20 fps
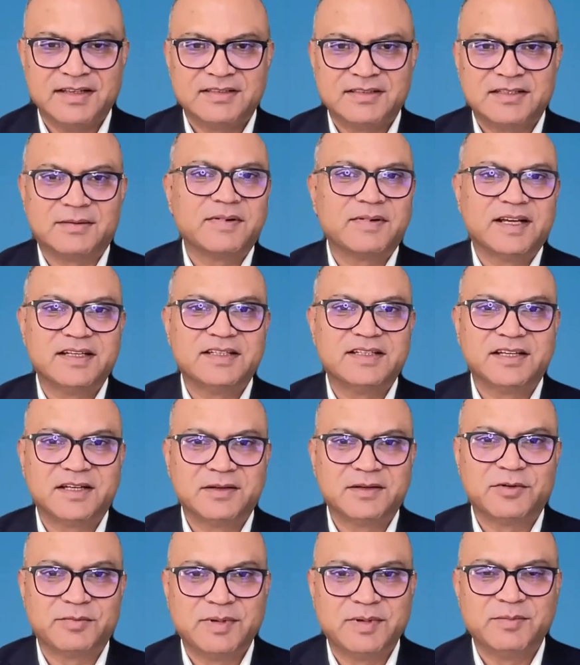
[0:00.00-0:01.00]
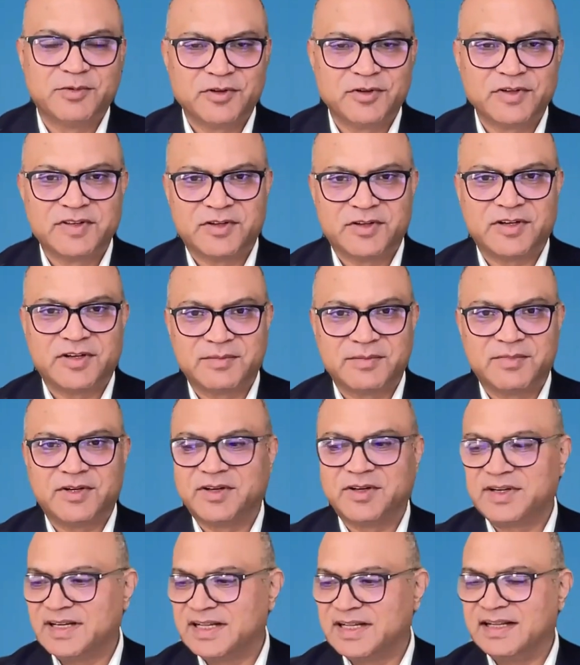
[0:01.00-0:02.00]
Supply chain would be more thought
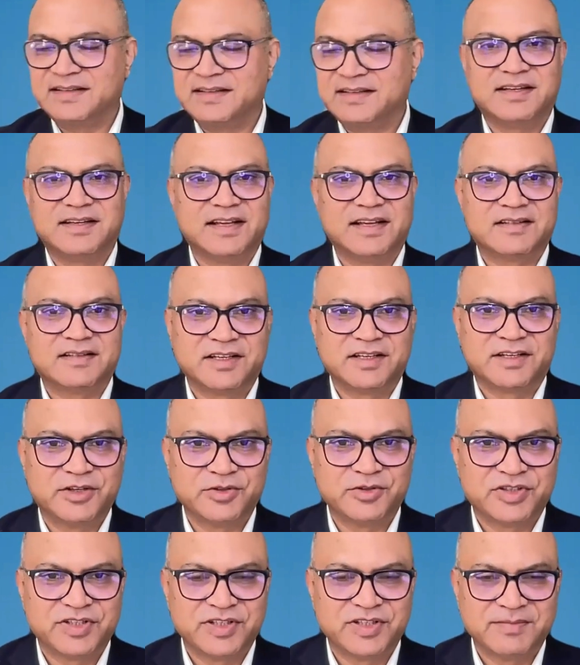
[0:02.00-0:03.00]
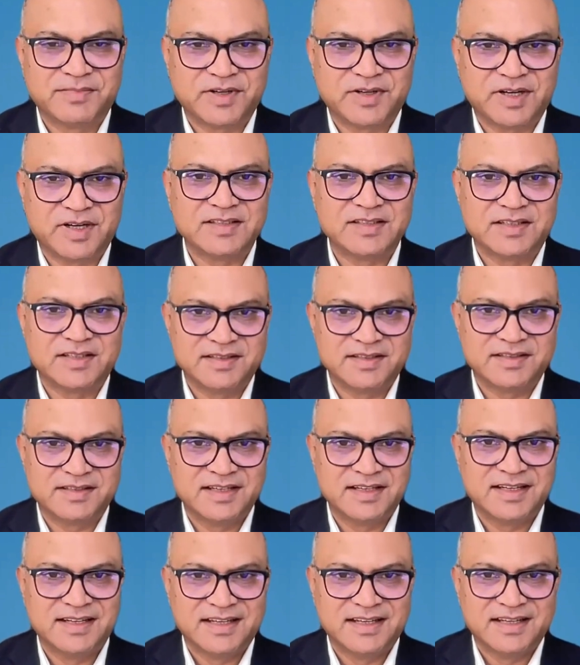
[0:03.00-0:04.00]
about as an execution process
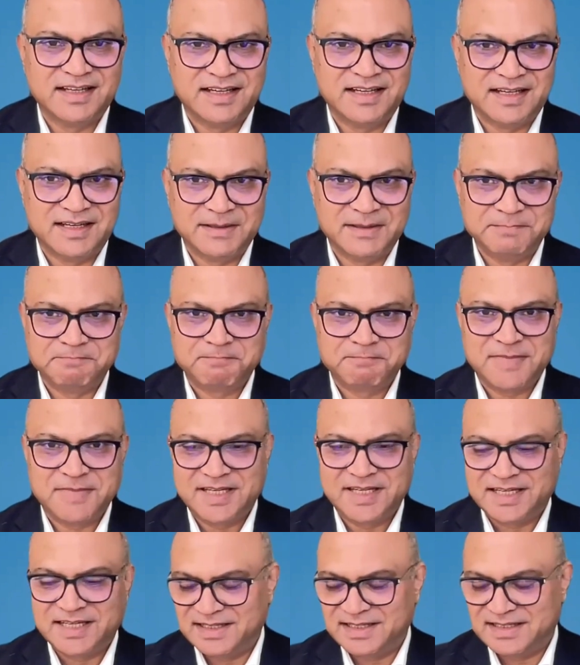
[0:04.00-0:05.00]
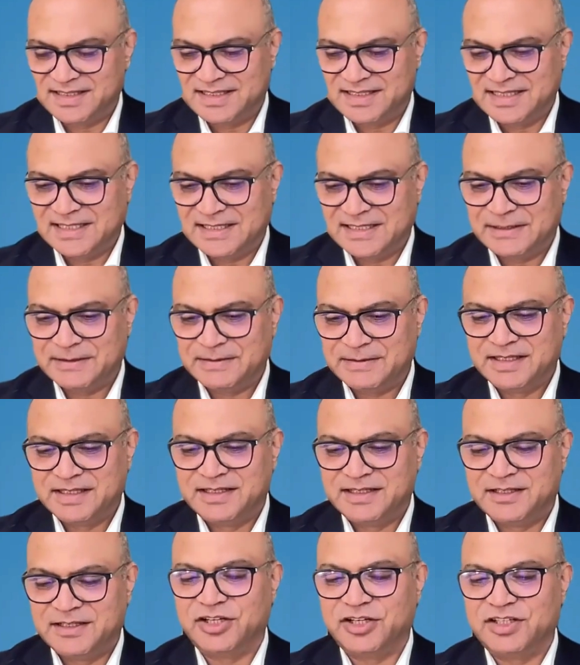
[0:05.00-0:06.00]
and
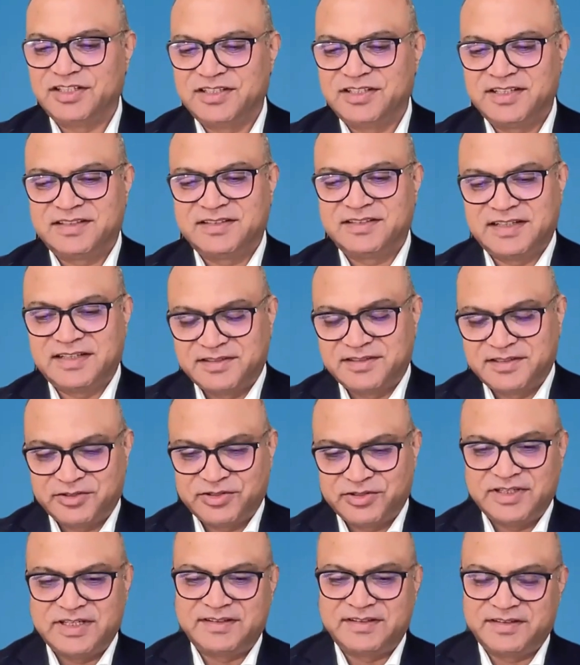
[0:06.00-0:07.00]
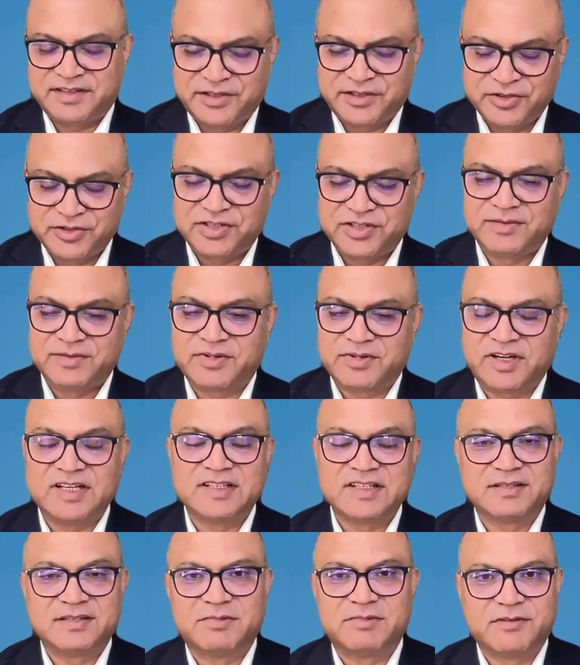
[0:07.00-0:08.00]
logistics execution
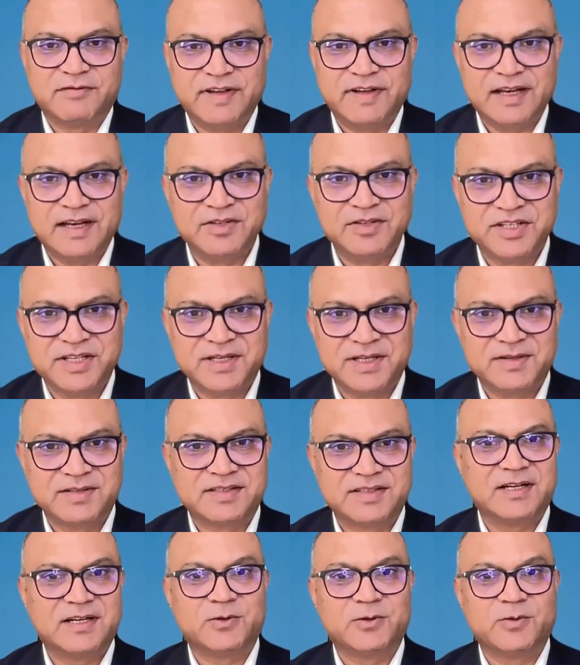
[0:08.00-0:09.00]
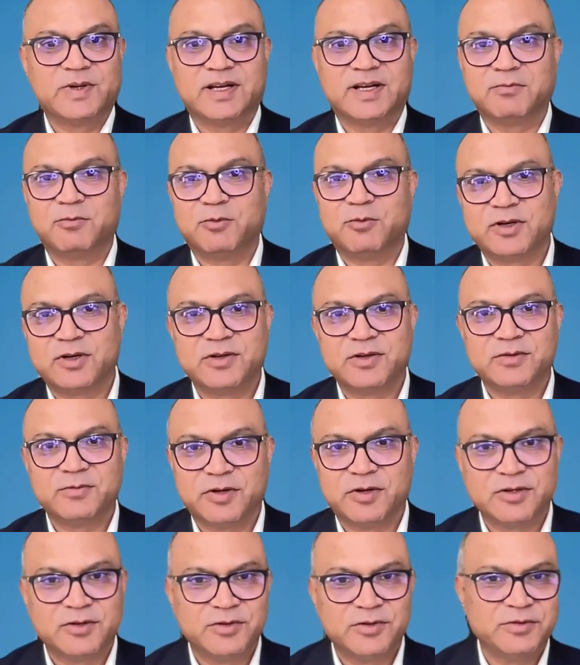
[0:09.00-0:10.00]
process, but value chain is end-to-end. What
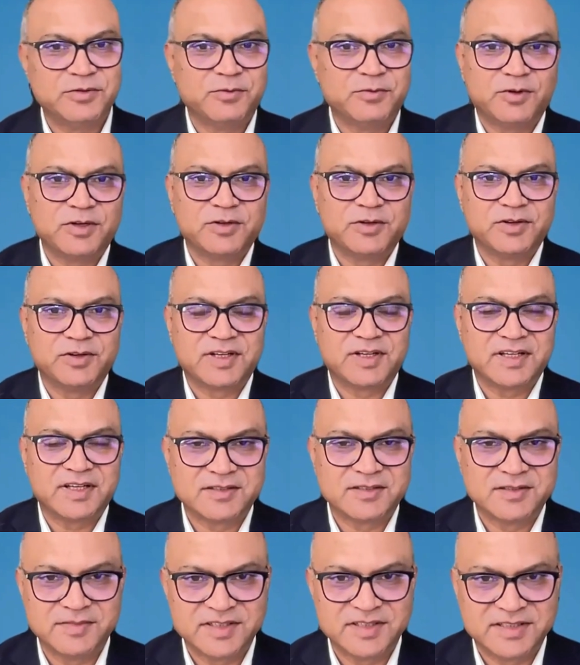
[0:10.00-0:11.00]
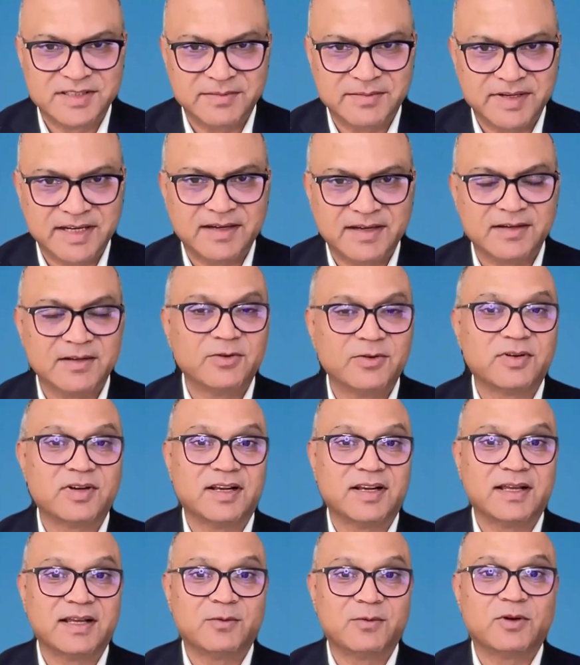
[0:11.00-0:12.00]
do your customers' demand look
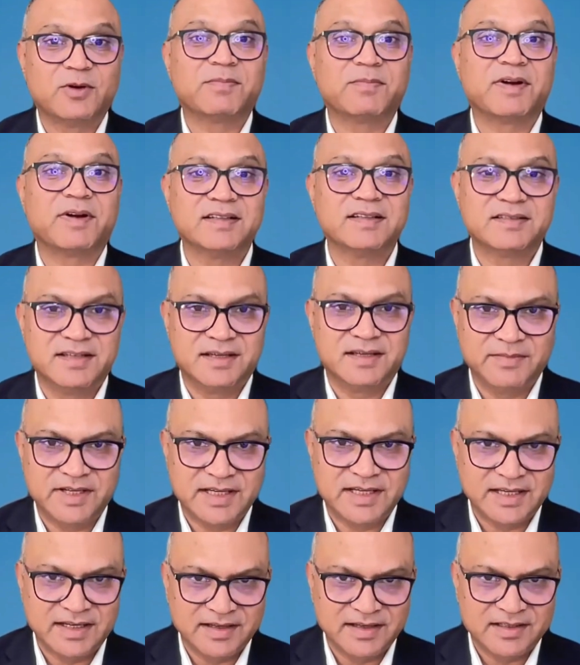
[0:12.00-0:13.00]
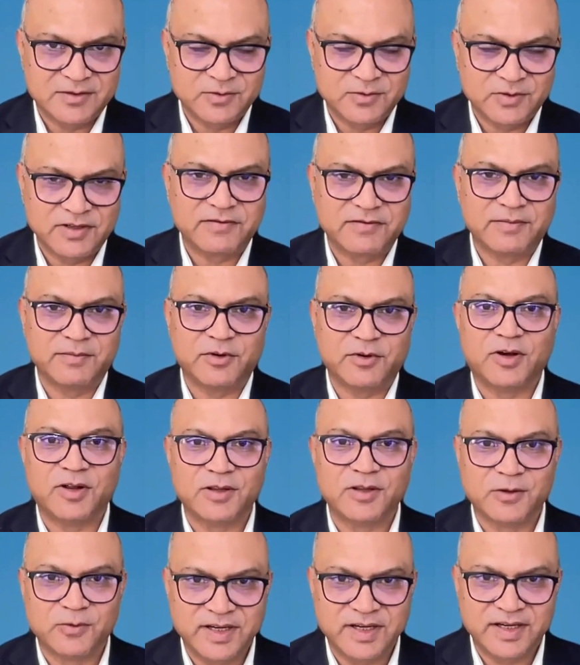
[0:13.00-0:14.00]
like? What pricing mechanics work from
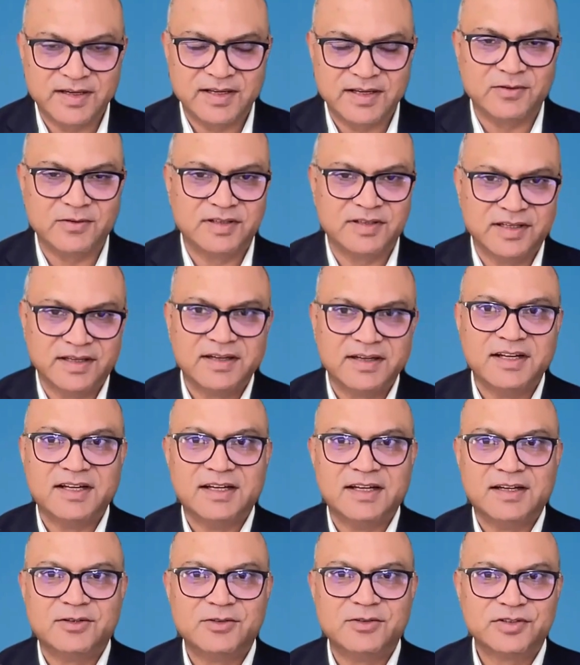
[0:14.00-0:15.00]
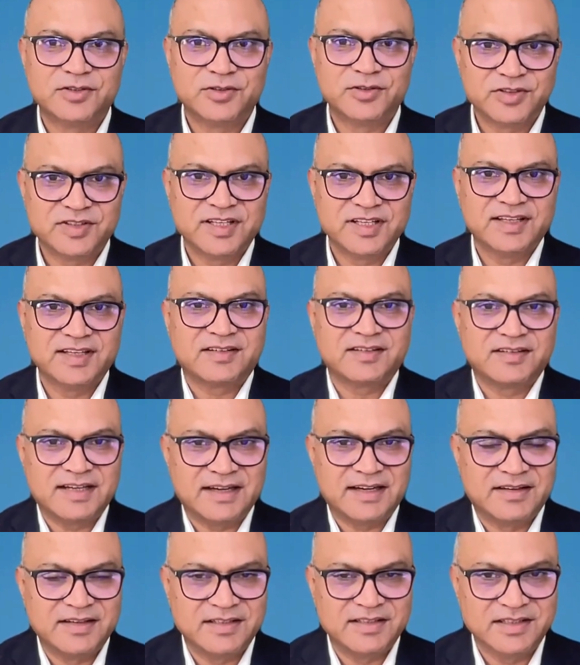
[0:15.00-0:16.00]
all the way down there to sourcing
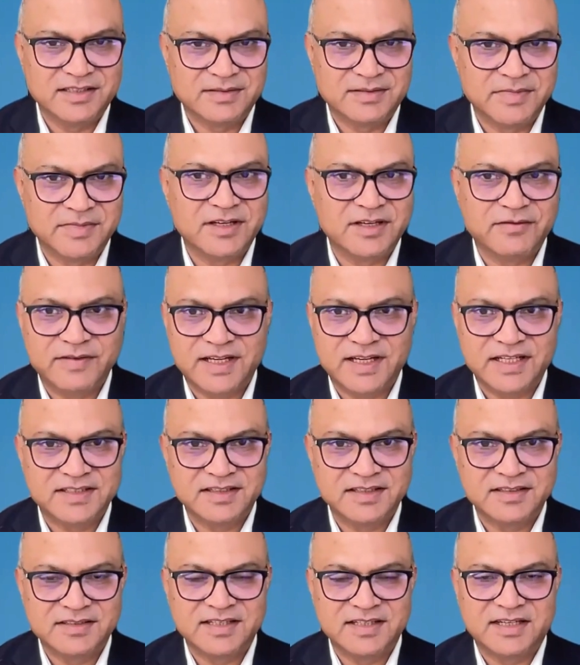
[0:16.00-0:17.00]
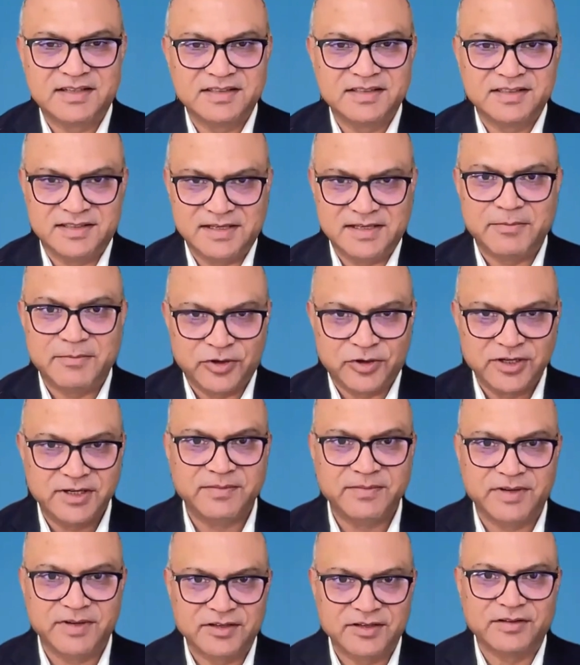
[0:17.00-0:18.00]
strategies, manufacturing strategies, the
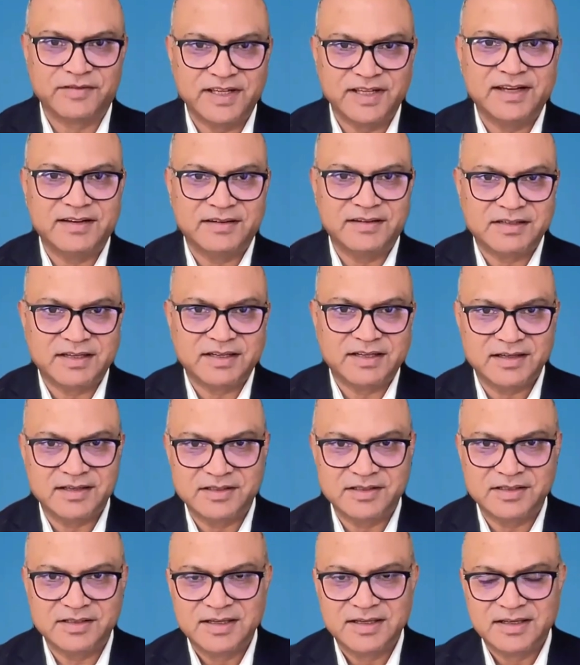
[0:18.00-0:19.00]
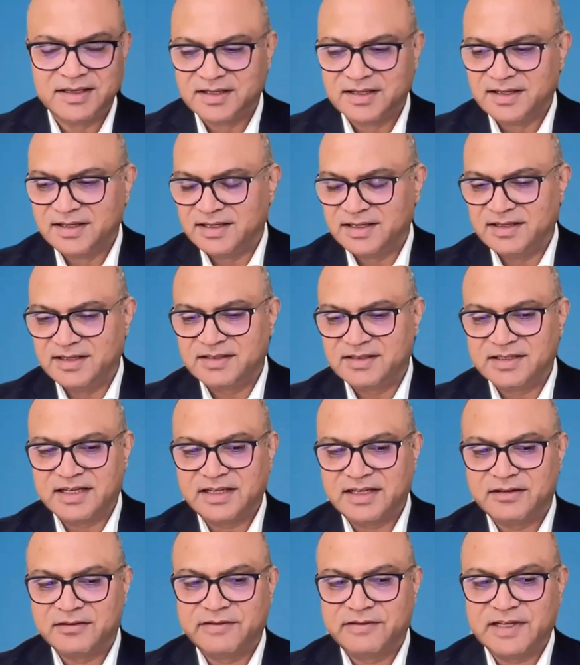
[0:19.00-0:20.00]
embodiment of the
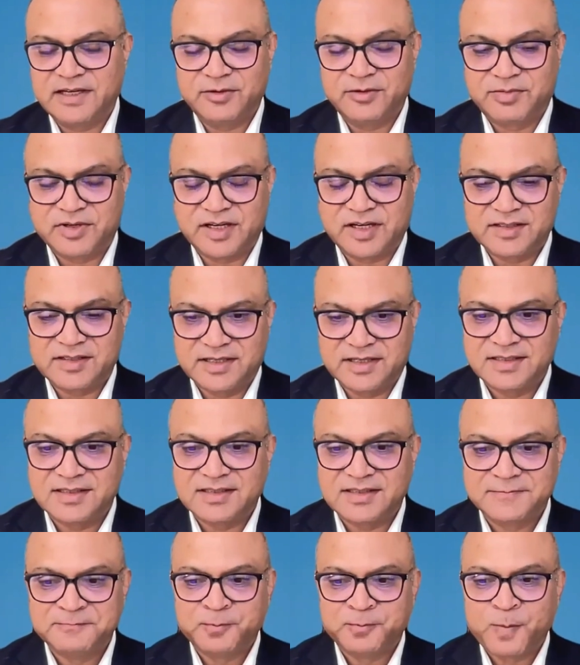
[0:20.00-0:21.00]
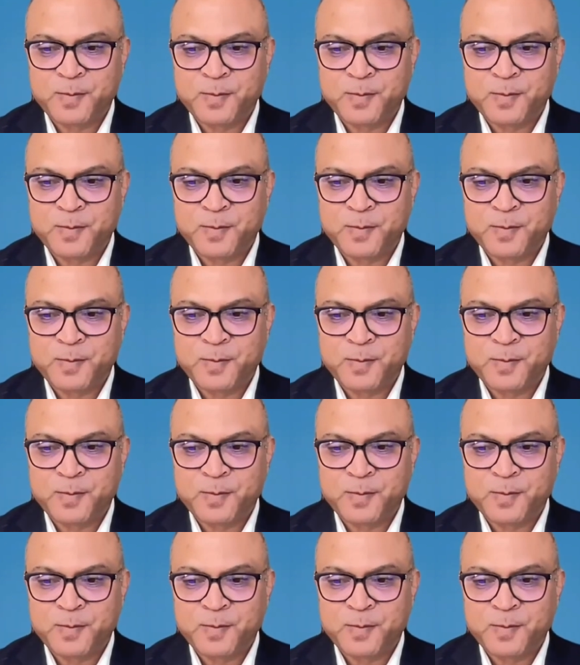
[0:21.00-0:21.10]
entire value process.